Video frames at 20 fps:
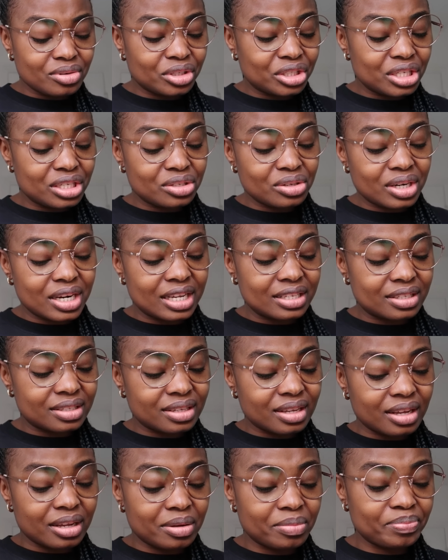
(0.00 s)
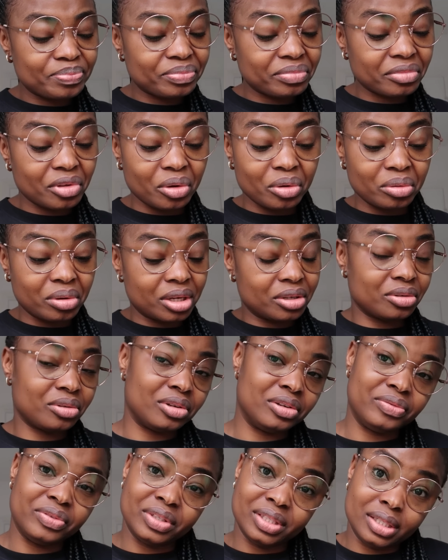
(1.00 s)
she's known as I don't
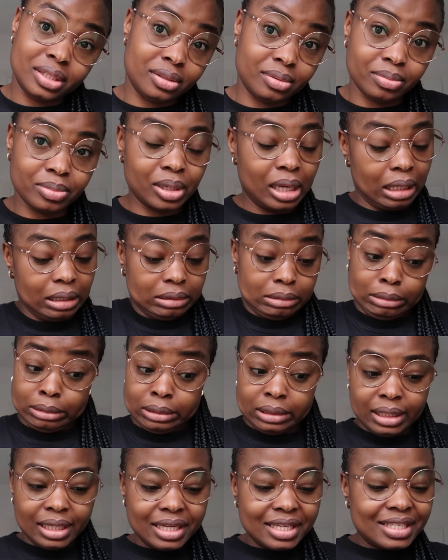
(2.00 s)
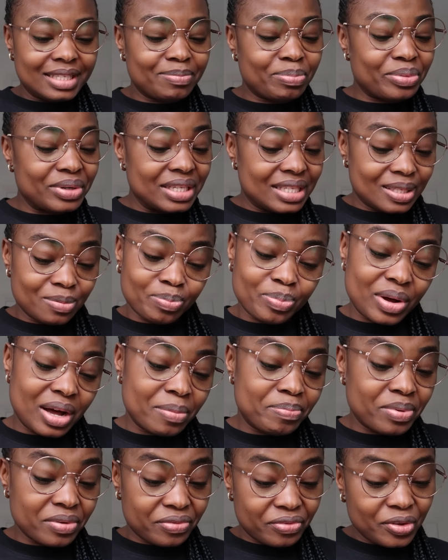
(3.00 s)
know if it's him, but it's
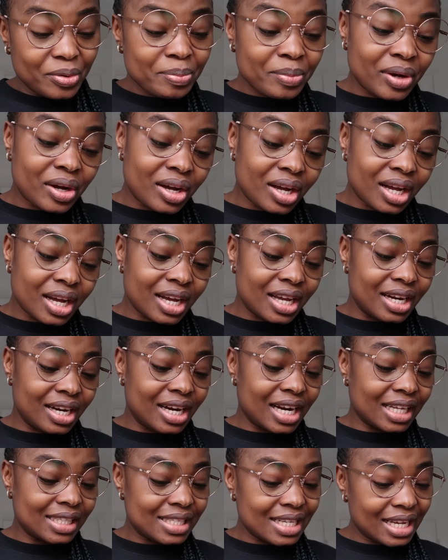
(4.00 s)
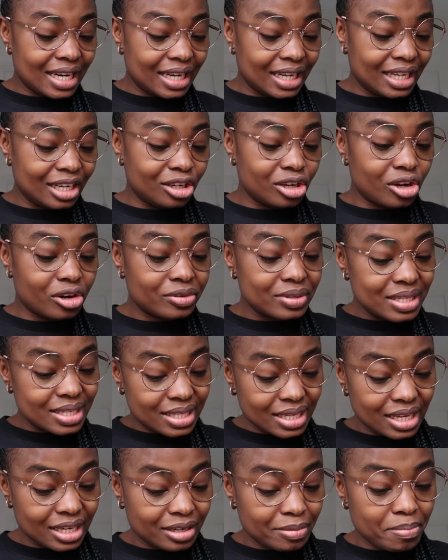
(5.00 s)
principal perfumer, and Natalie
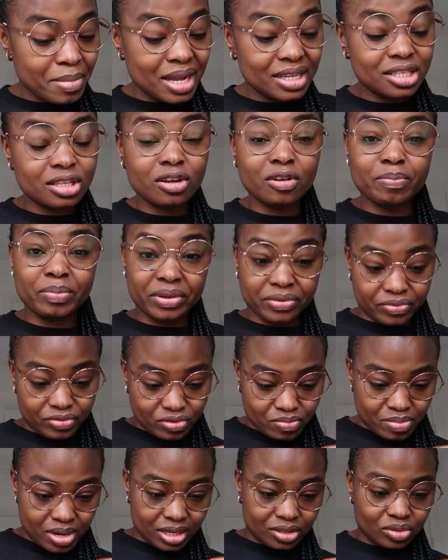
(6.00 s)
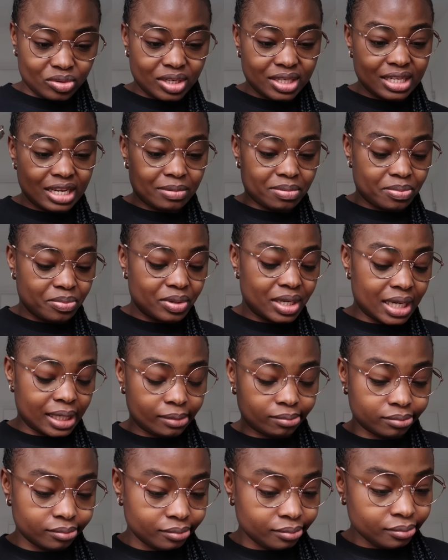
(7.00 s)
Lawson, master perfumer. So these are the people
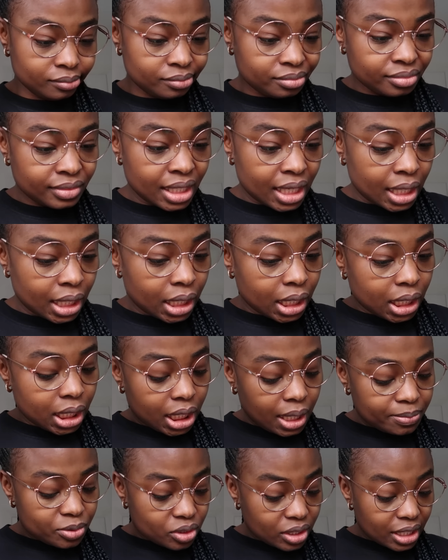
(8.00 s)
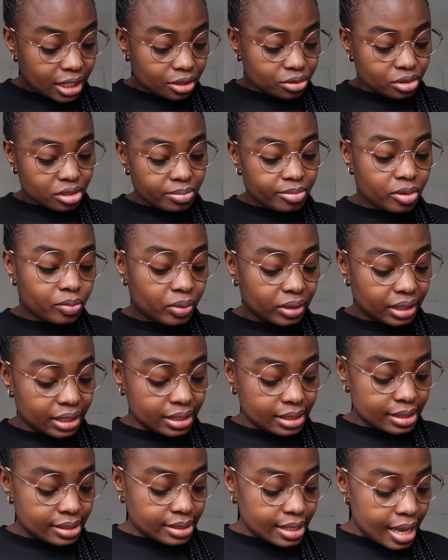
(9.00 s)
that came together to come up with
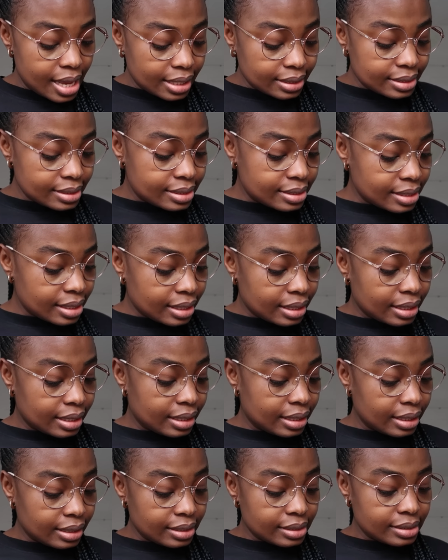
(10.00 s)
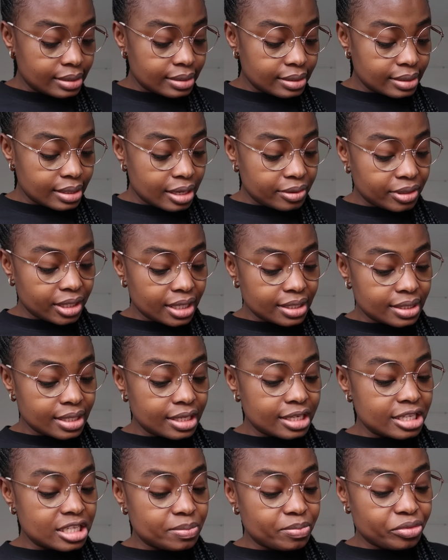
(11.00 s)
this scent. And it's down here, it
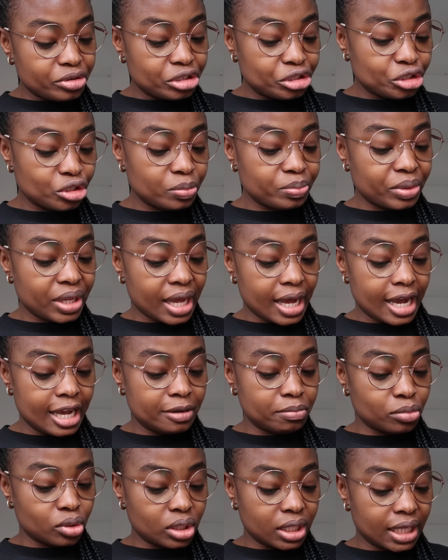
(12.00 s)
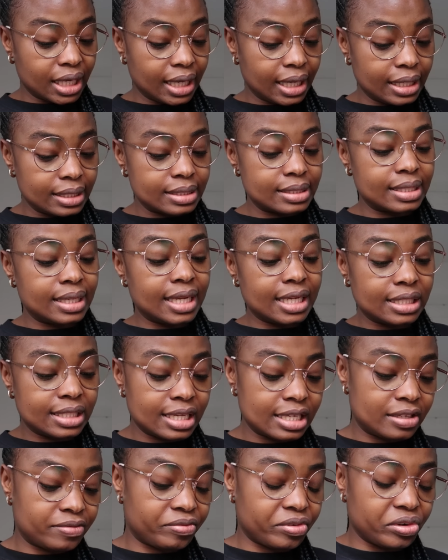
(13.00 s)
said inspiration behind Mugler's
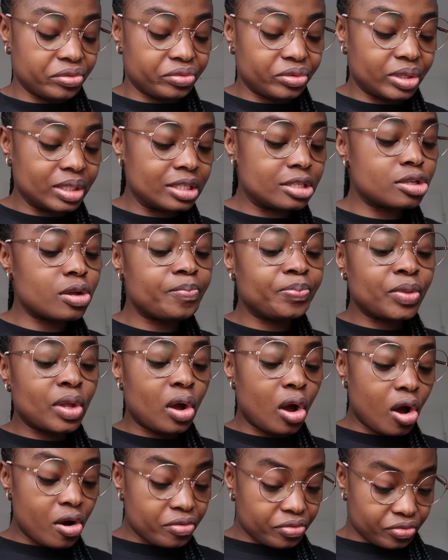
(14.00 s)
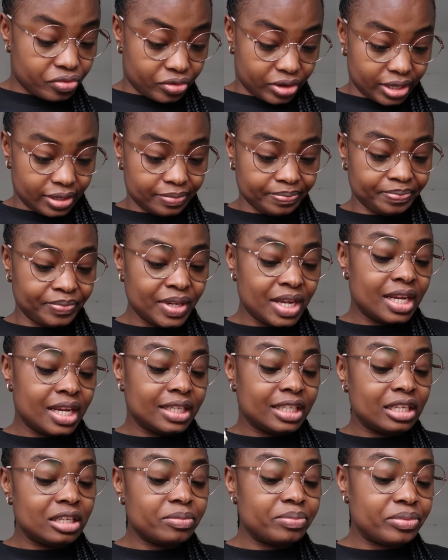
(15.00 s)
latest fragrance offering,
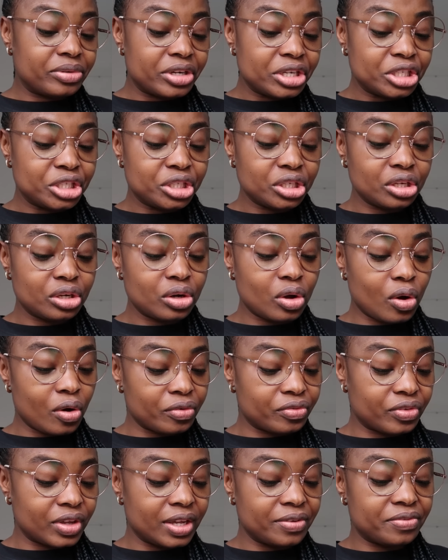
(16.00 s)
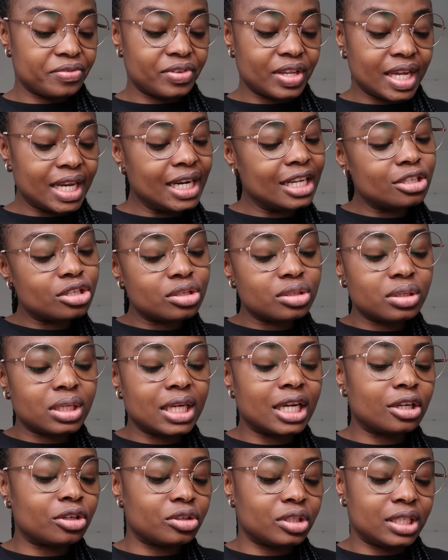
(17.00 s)
the liberation of a fearless
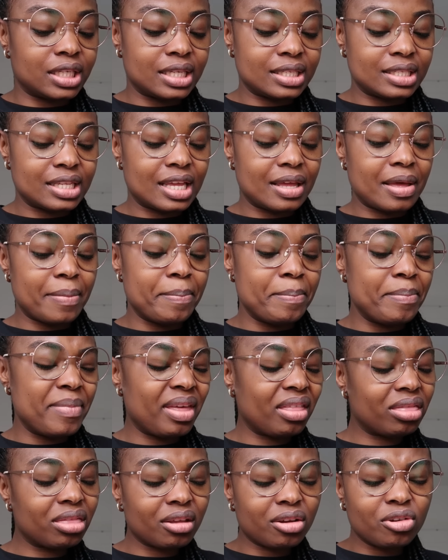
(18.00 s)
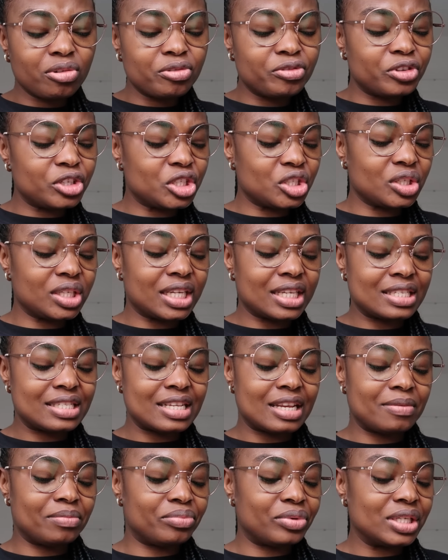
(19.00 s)
solar goddess, a mythical vision that
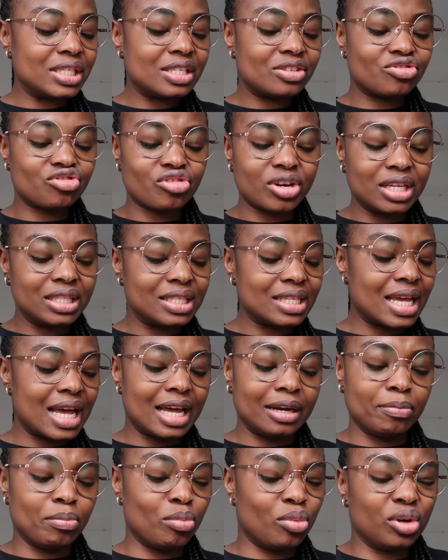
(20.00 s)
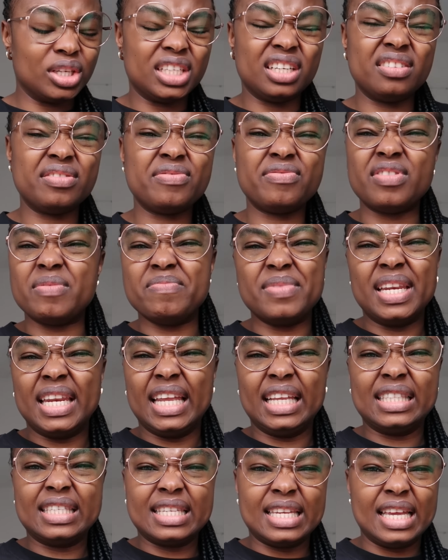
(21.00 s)
celebrates strength and modern
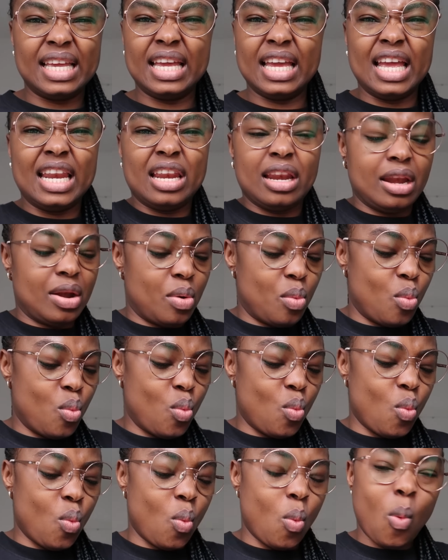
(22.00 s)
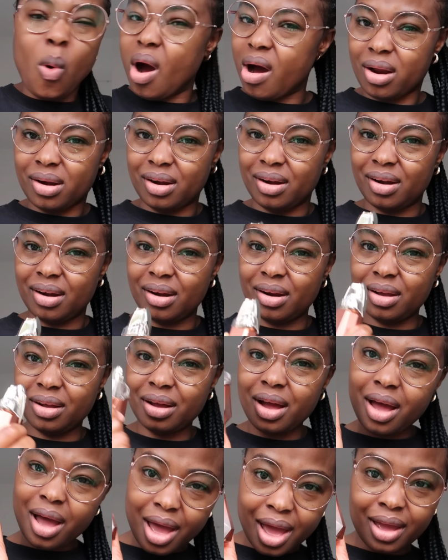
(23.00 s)
femininity in one.
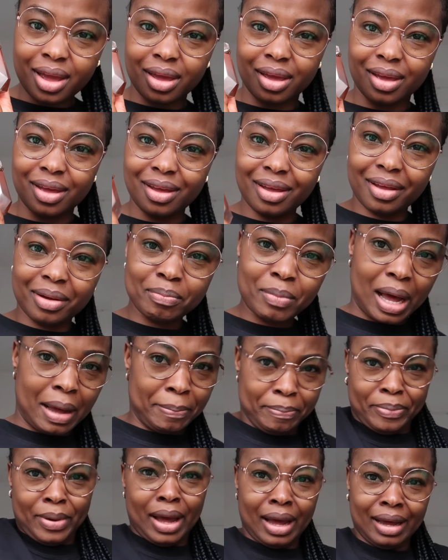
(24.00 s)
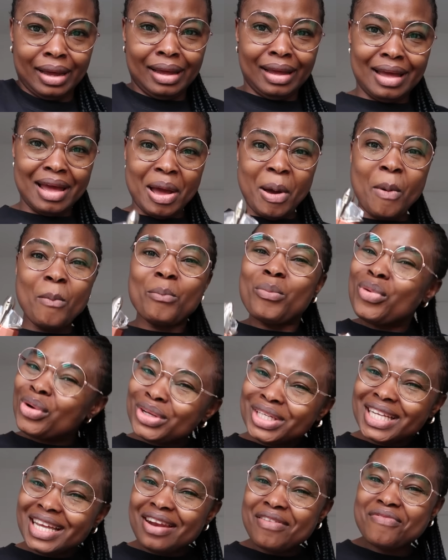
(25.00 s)
Hey,
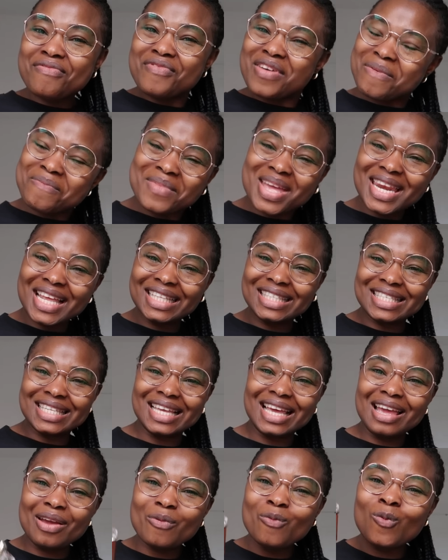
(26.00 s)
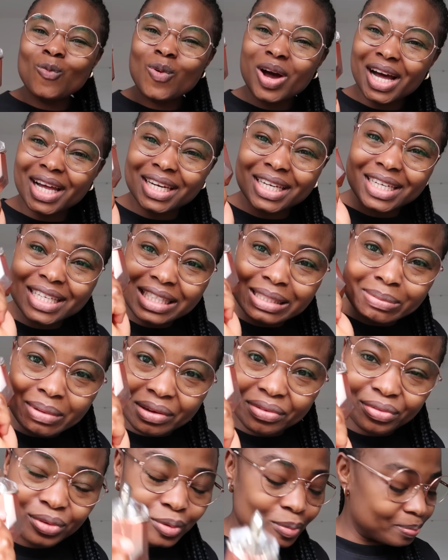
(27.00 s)
modern femininity in one. This
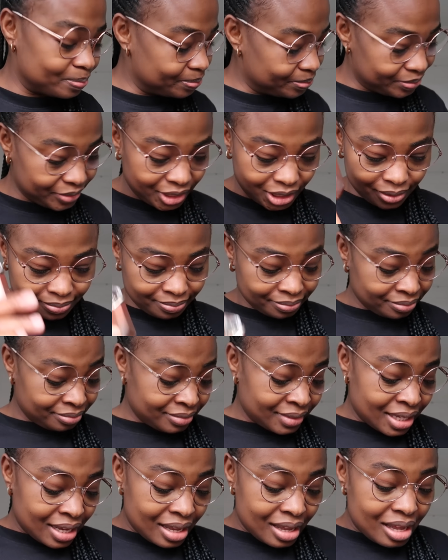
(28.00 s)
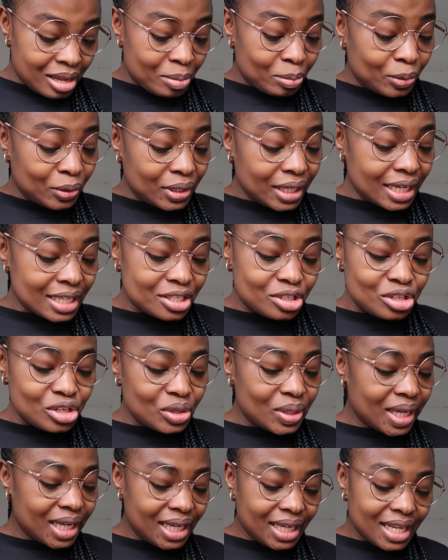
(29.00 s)
perfume, Mugler's
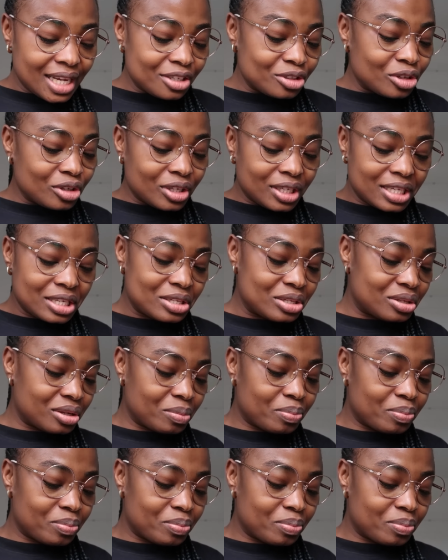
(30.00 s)
new Alien Goddess